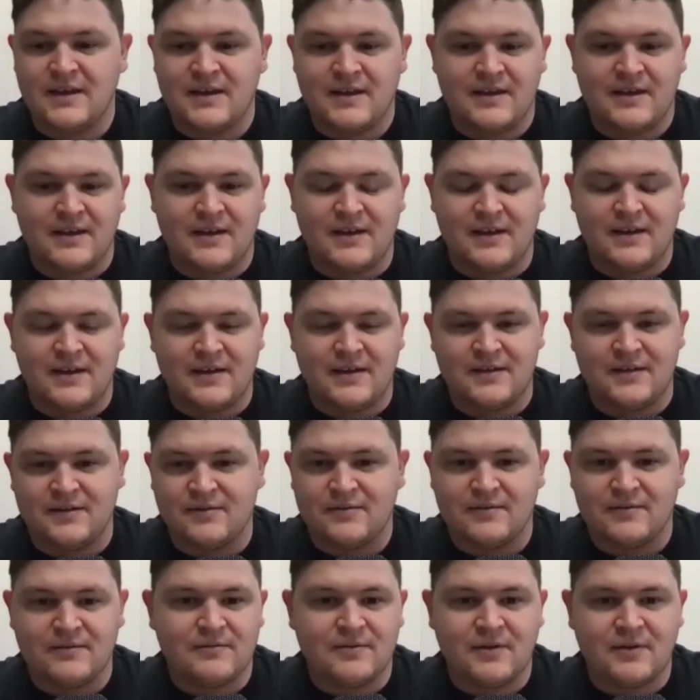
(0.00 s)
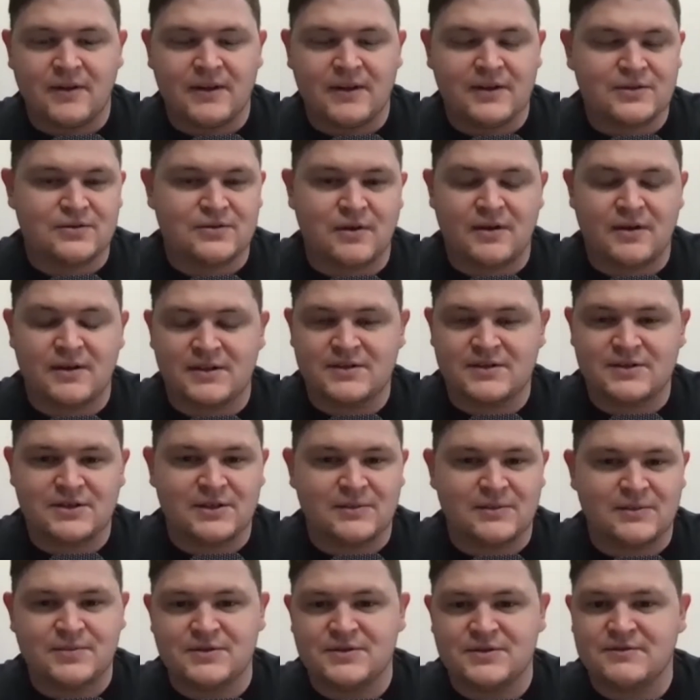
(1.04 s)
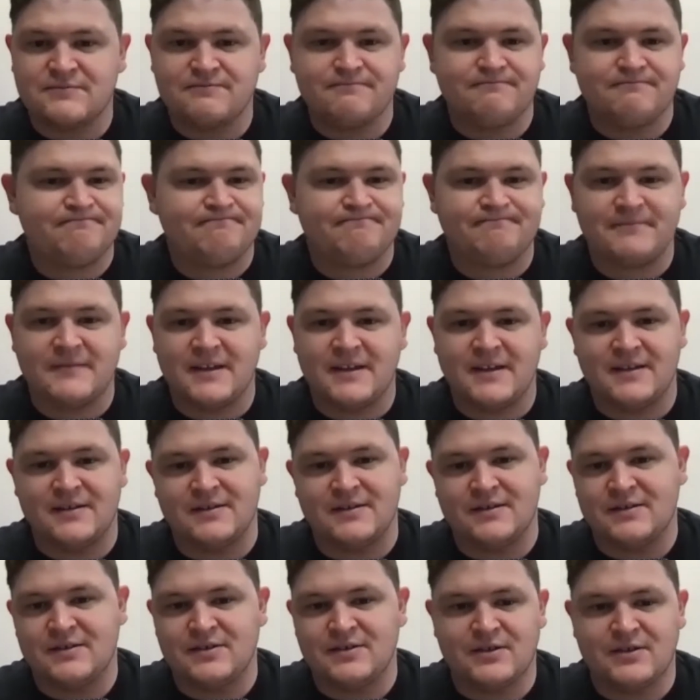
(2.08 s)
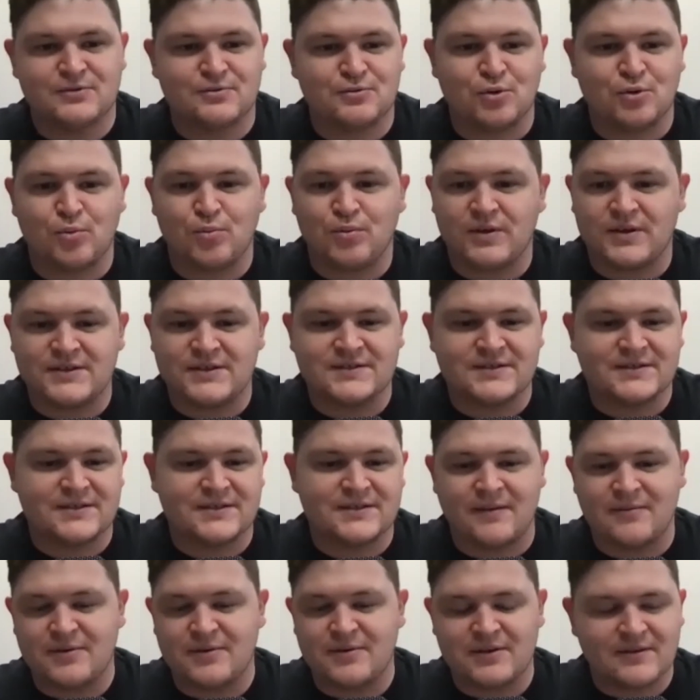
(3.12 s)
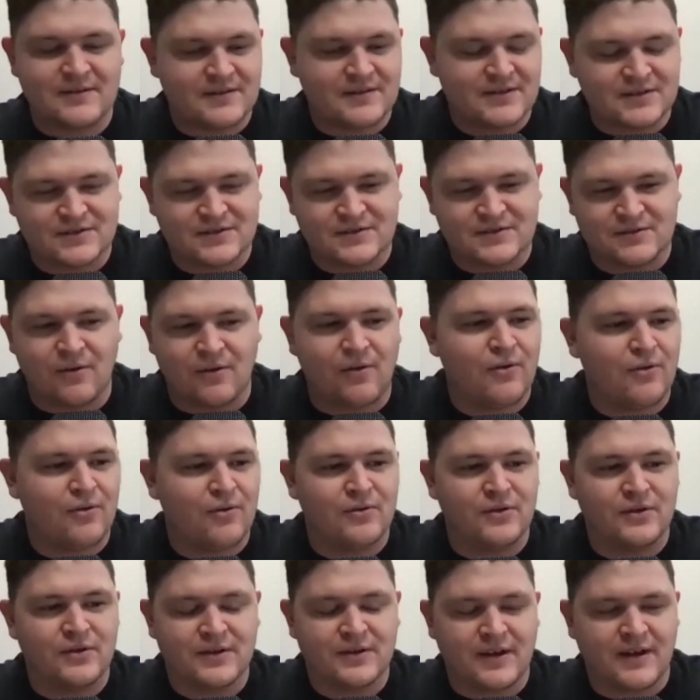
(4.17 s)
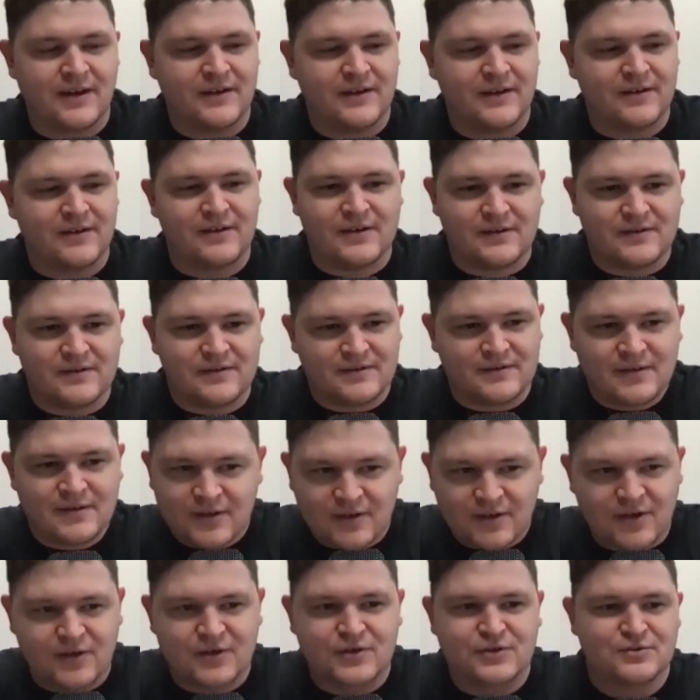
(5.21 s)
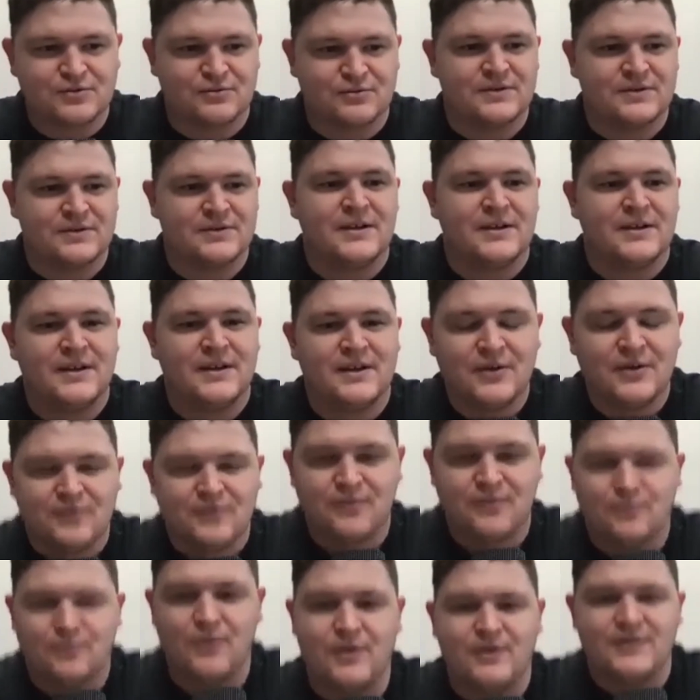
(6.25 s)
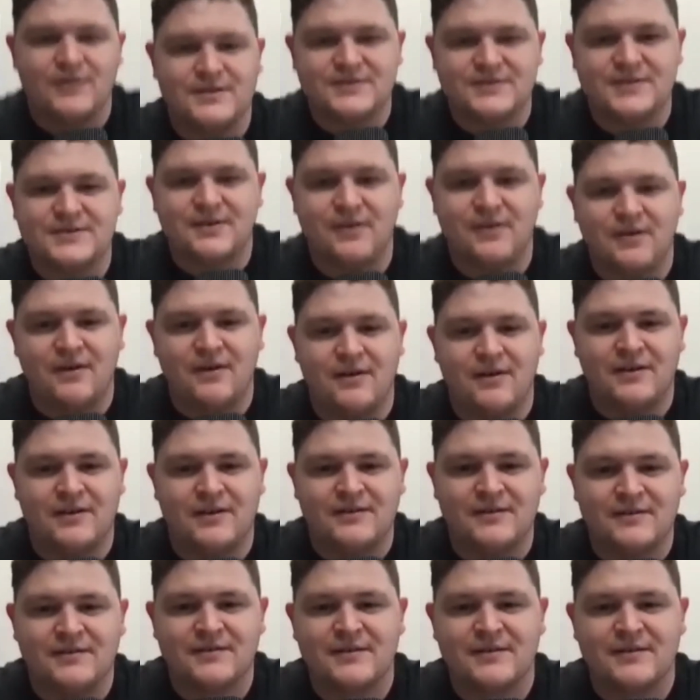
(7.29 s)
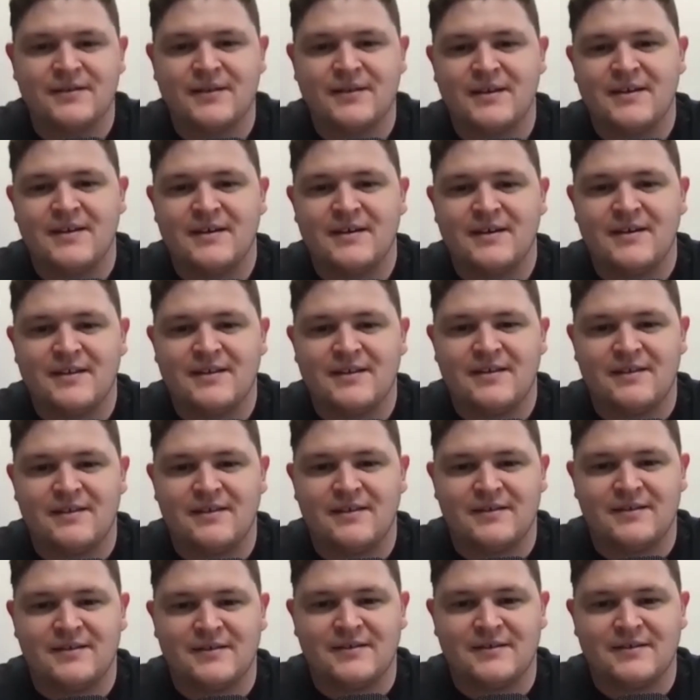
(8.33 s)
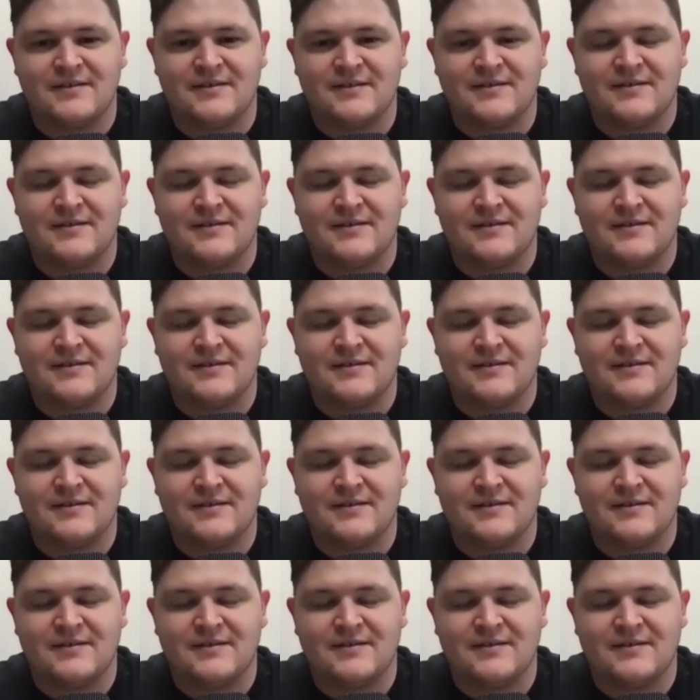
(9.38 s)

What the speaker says: and electronic chips and industrial places. I mean, just the whole entire country runs on the